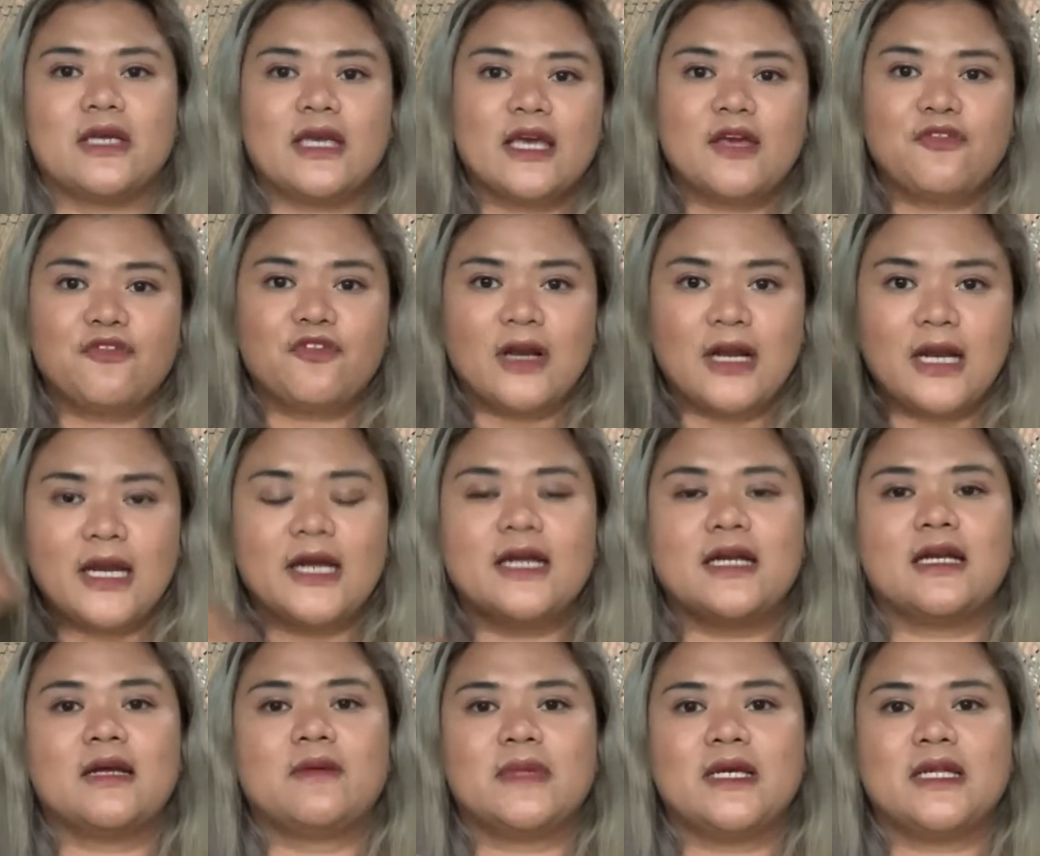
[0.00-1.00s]
If clear
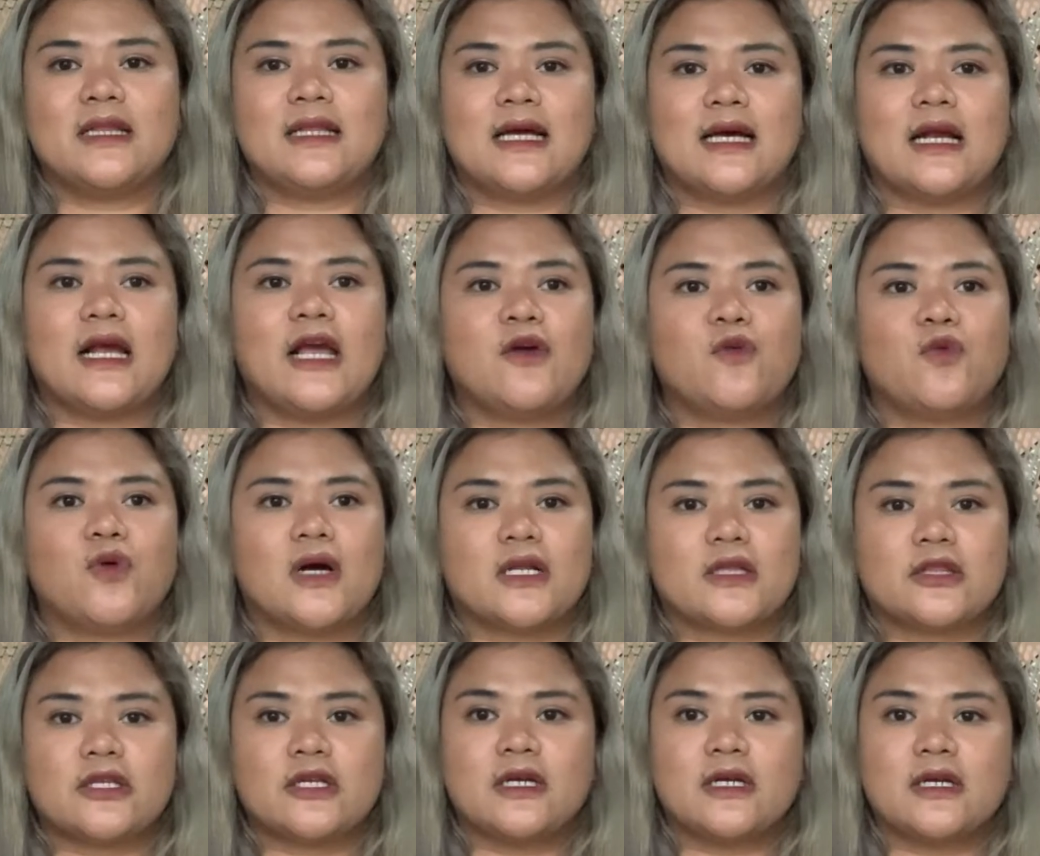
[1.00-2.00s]
naman laging
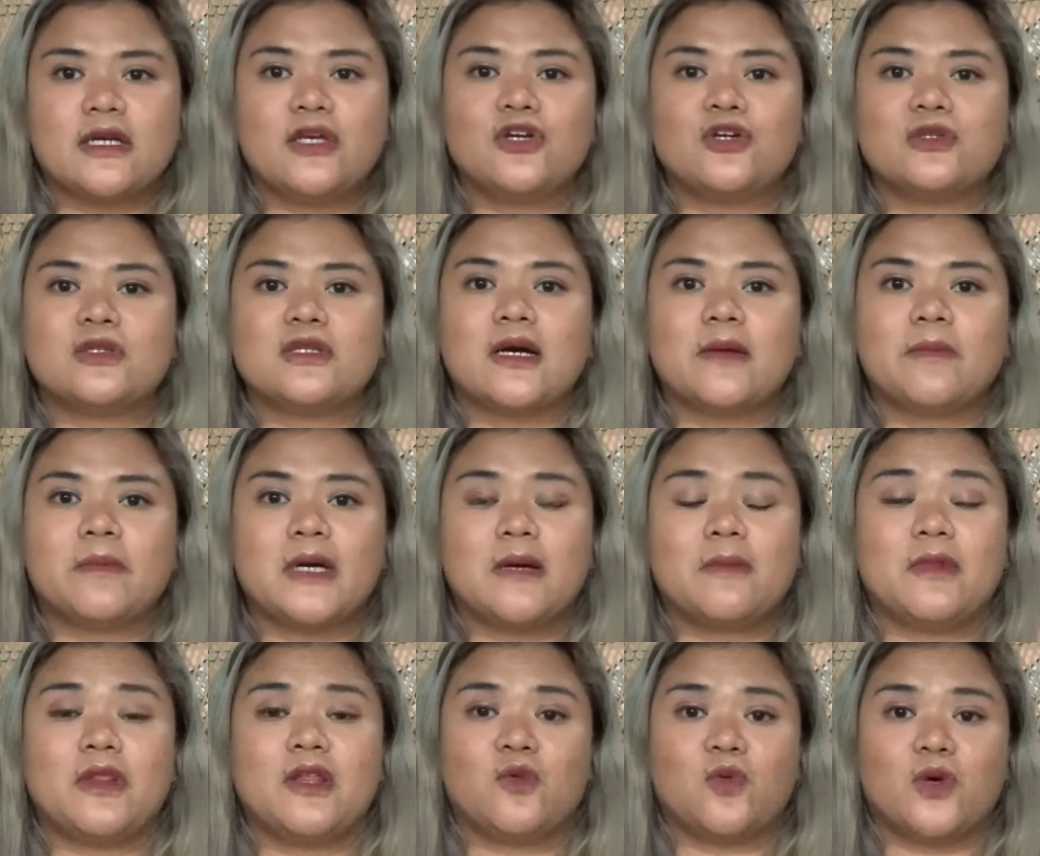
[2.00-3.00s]
water, you top
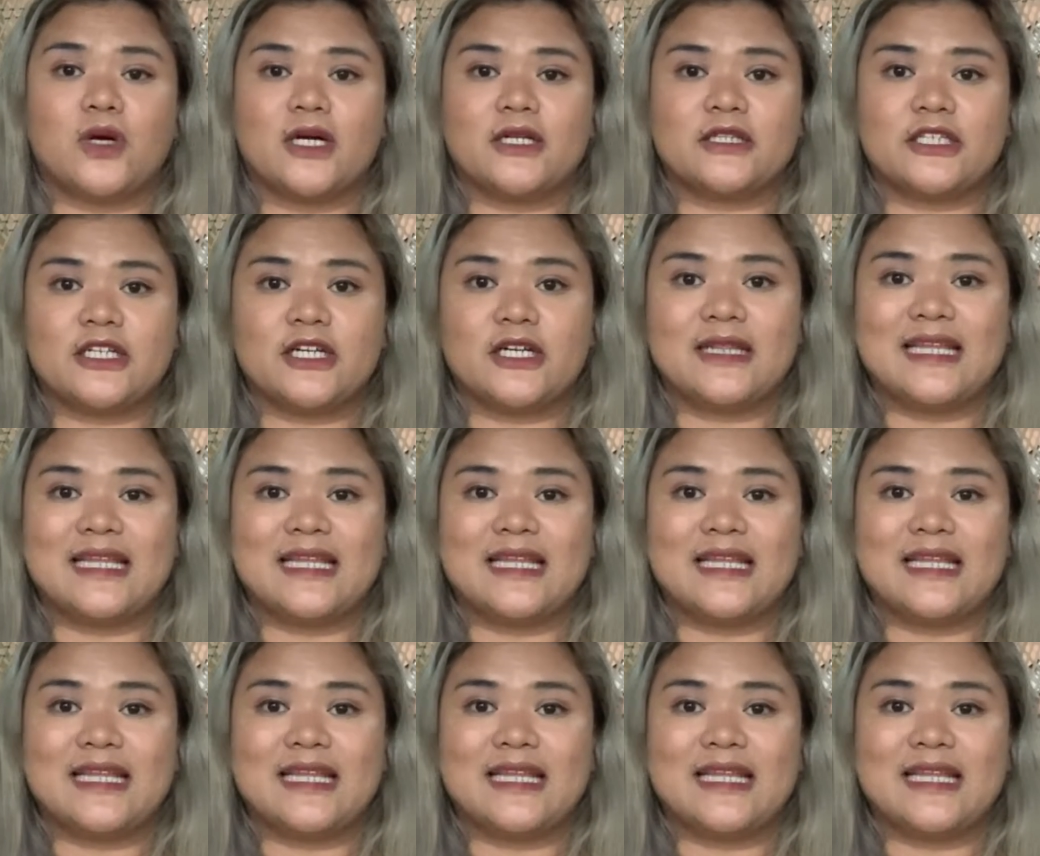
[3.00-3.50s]
up the water.